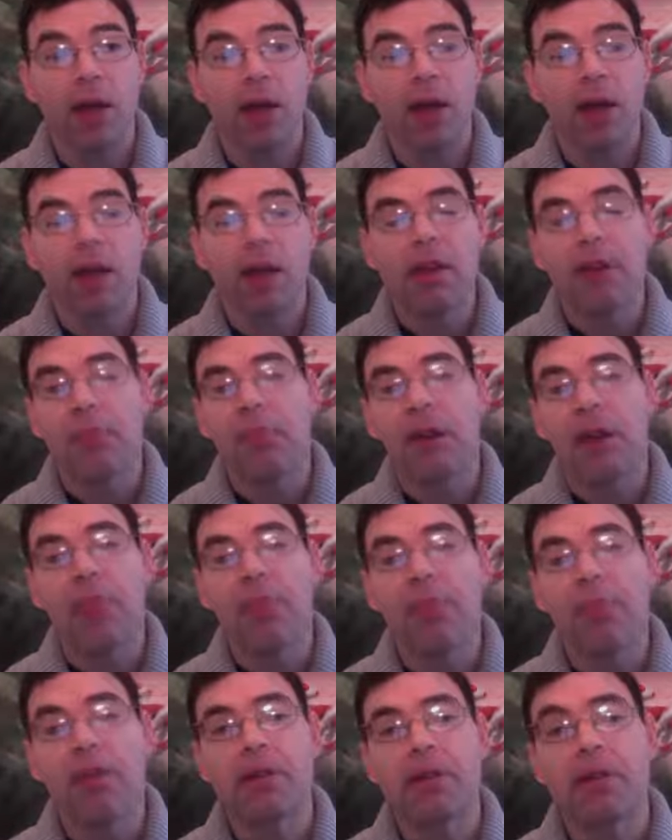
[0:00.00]
The problem
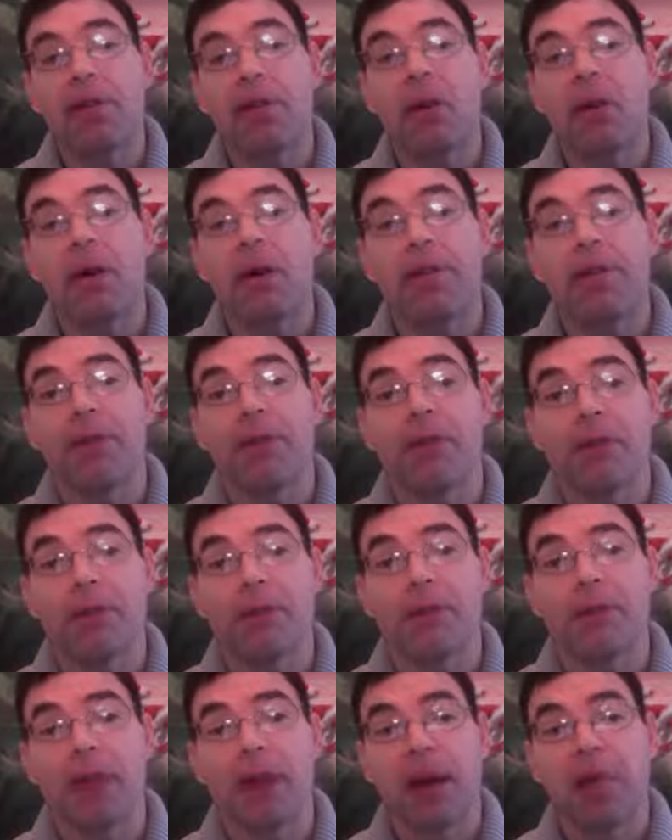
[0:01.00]
is often
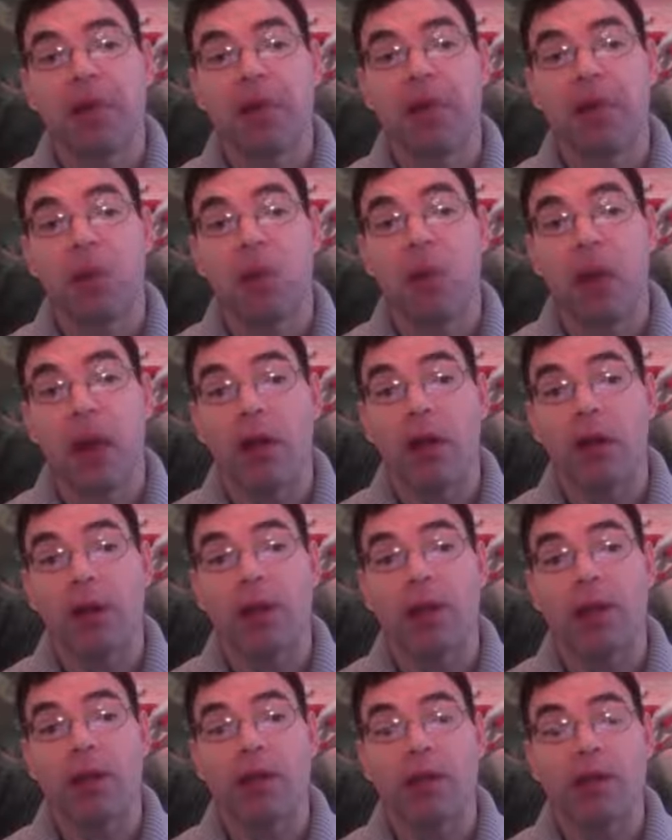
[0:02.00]
sometimes the well
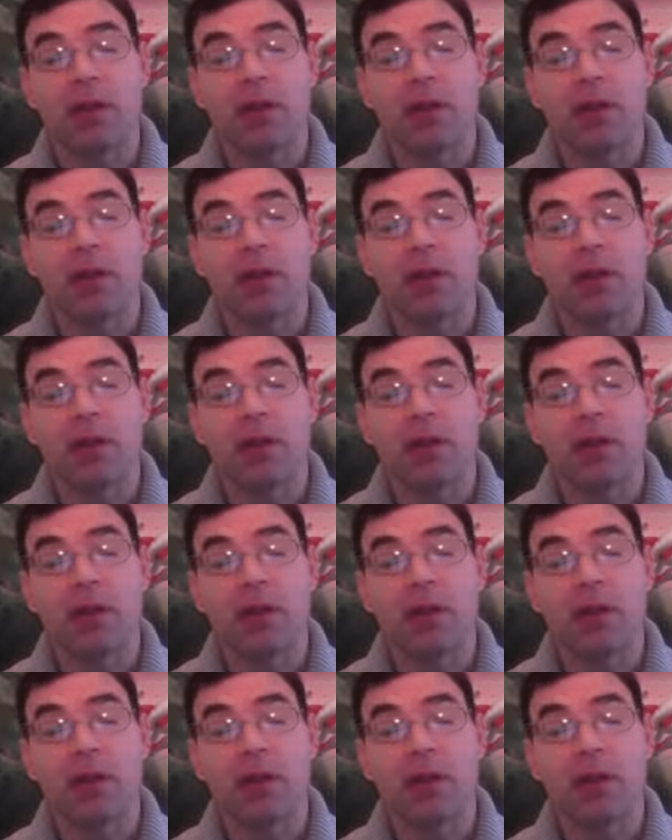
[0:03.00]
is